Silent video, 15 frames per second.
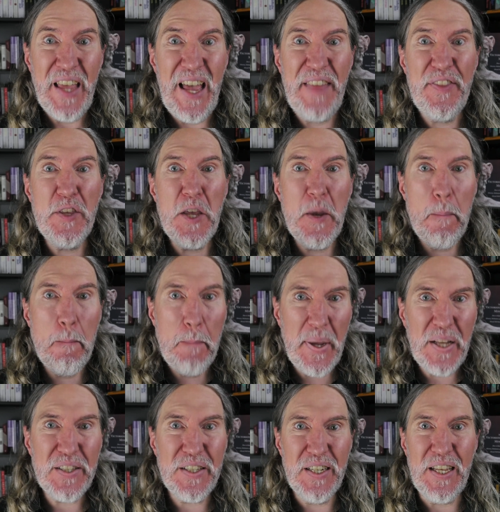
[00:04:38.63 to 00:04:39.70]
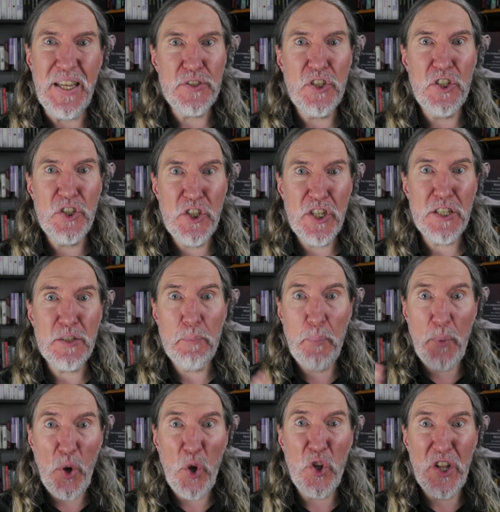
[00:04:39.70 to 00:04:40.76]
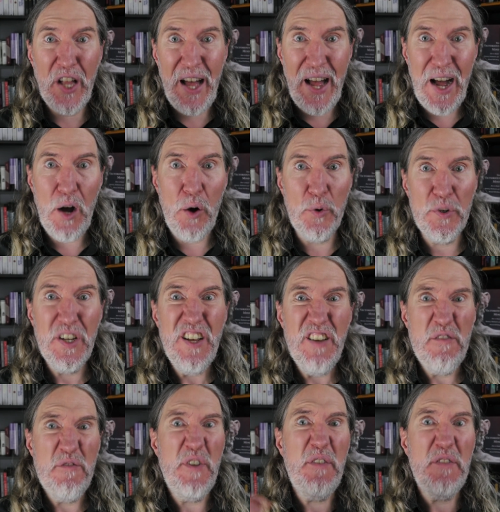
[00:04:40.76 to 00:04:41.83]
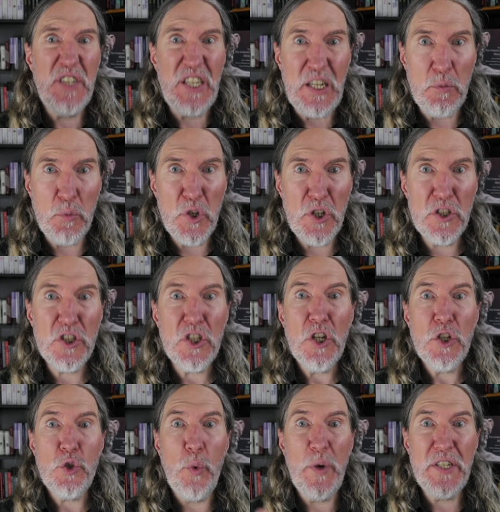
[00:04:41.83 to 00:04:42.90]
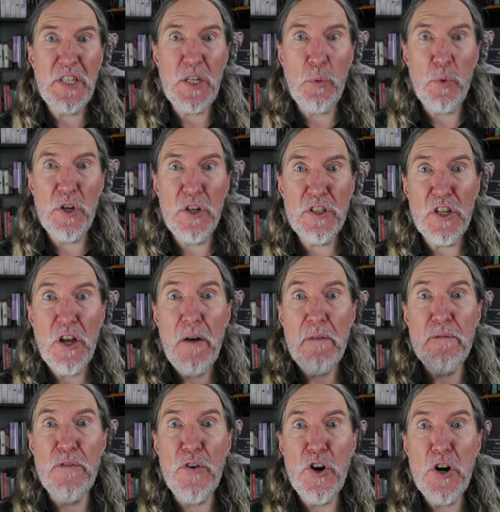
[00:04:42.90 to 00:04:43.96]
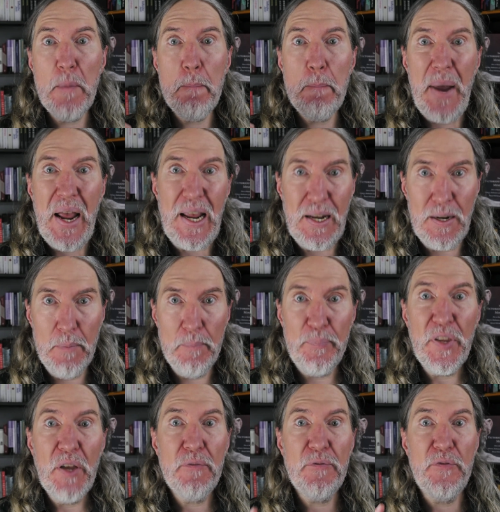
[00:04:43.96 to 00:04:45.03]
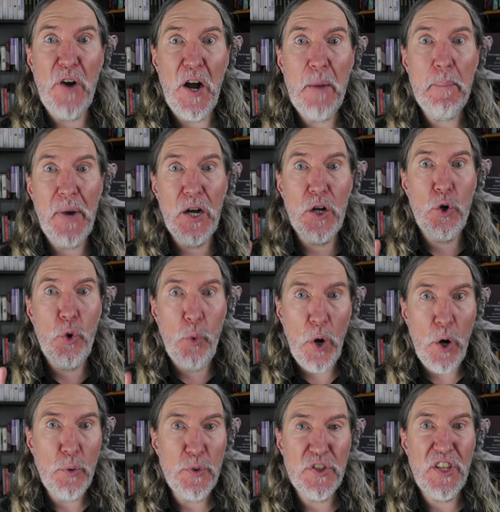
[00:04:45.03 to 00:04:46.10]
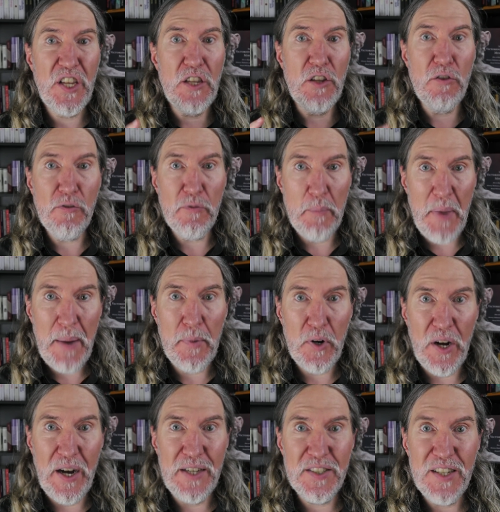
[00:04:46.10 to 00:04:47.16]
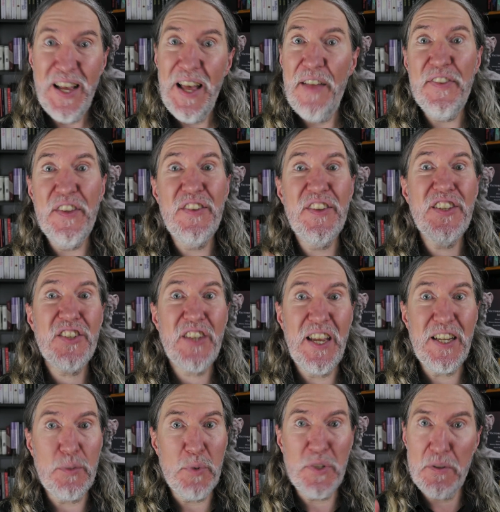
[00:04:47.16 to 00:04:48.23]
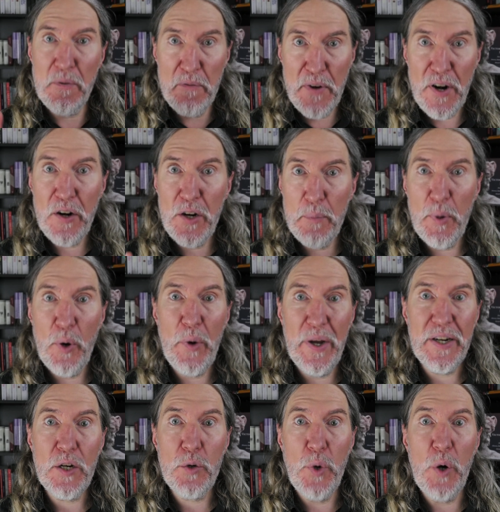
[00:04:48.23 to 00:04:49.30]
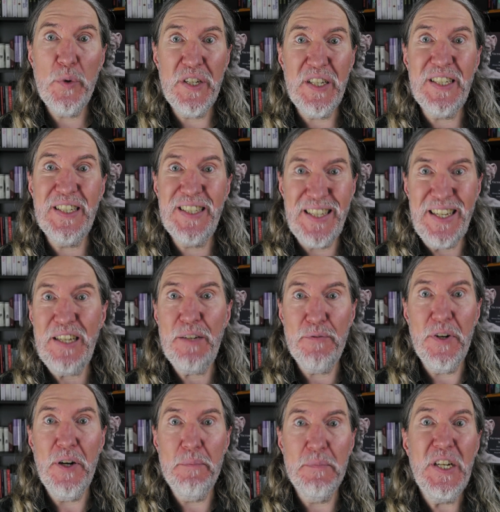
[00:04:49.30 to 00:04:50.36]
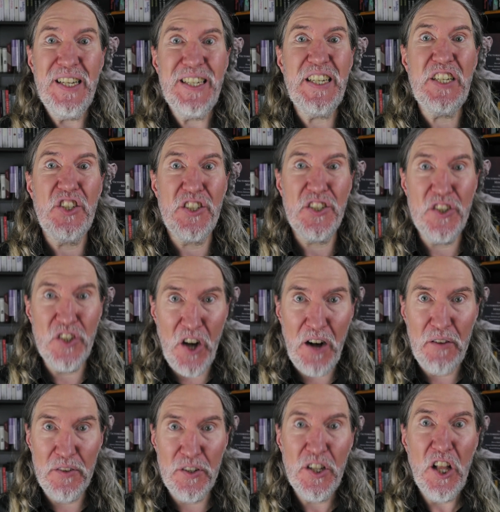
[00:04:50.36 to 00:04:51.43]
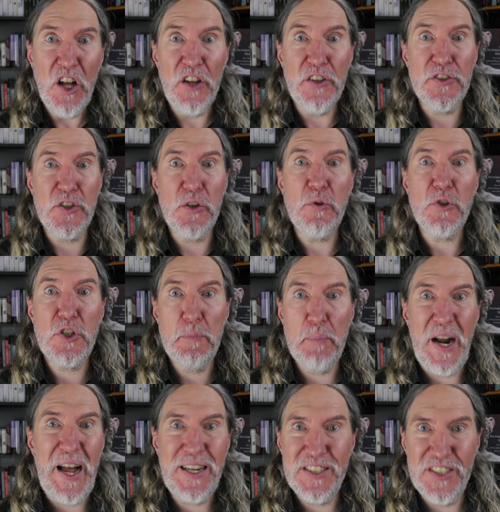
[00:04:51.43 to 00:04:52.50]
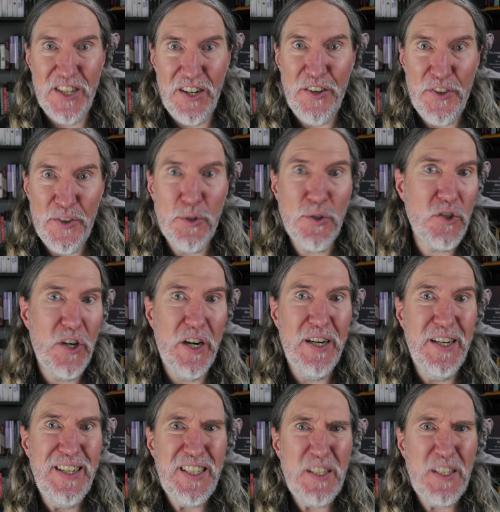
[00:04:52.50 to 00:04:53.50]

And the ability to just pull out fifteen words, twenty words verbatim from a quote that you've memorized, and in this case it was a very poetic quote indeed from Nietzsche's novel, Also Sprach Zarathustra.